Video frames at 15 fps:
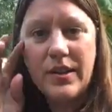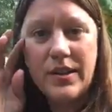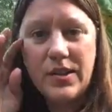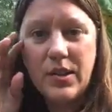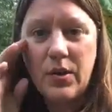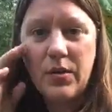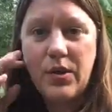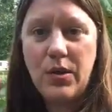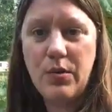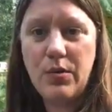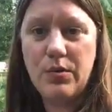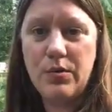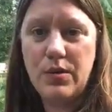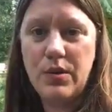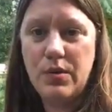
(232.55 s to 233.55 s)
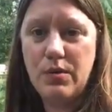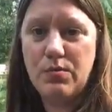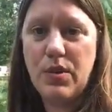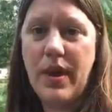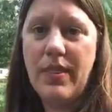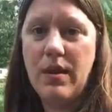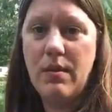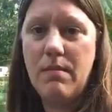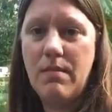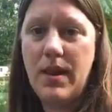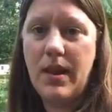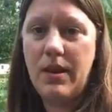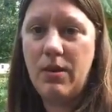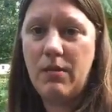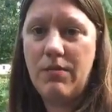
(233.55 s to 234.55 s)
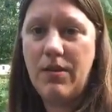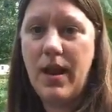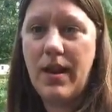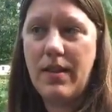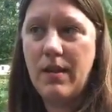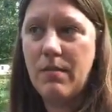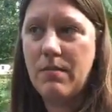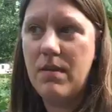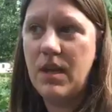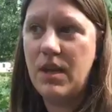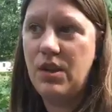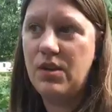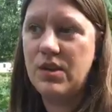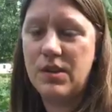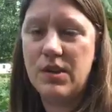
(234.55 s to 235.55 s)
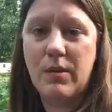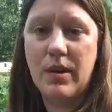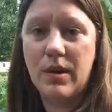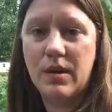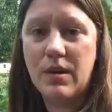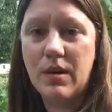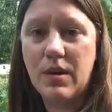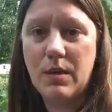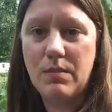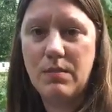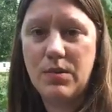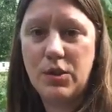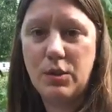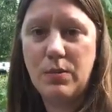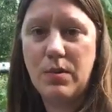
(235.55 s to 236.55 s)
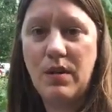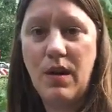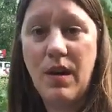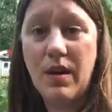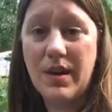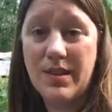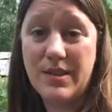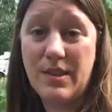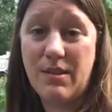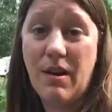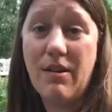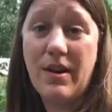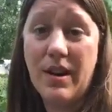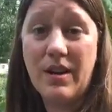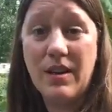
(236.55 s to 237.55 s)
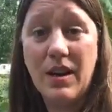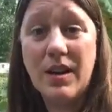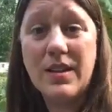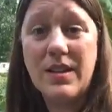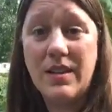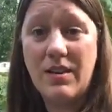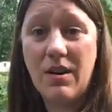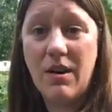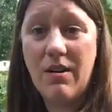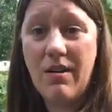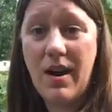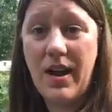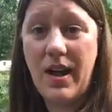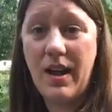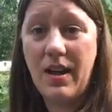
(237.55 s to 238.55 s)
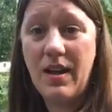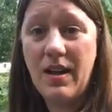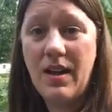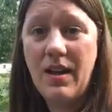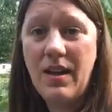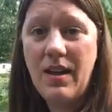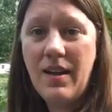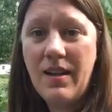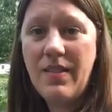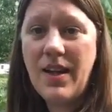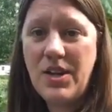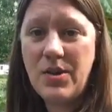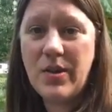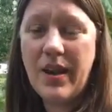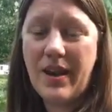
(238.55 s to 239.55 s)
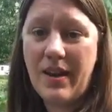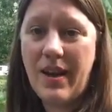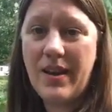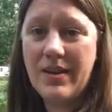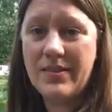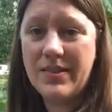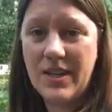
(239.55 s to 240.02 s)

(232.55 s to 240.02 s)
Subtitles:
So you bread them and you fry them, and you just don't want to cook them super long because they're already cooked and they do get kind of